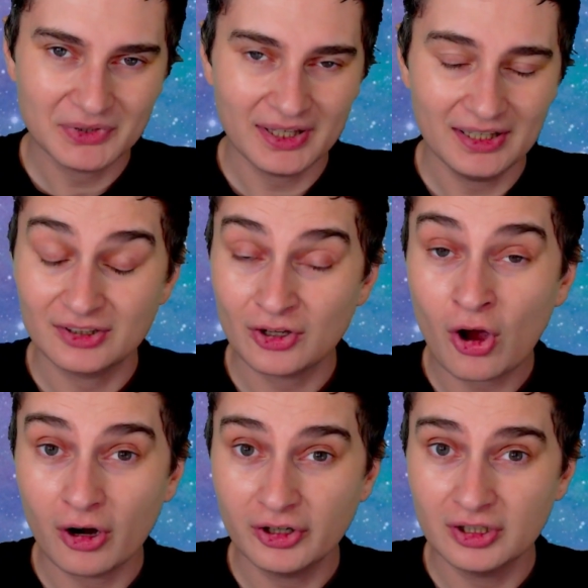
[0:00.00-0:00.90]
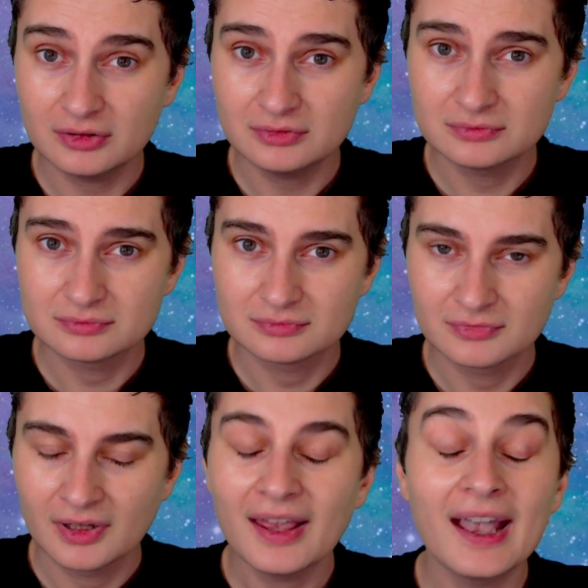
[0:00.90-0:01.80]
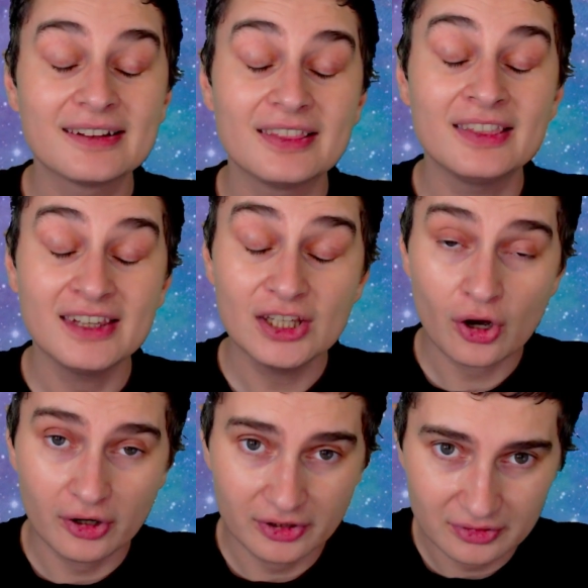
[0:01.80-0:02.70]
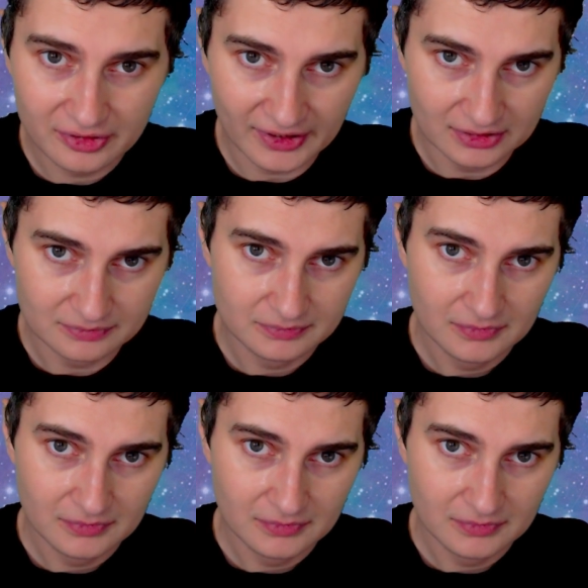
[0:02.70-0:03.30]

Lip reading: okay, it's cardinal, it is the cardinal sign.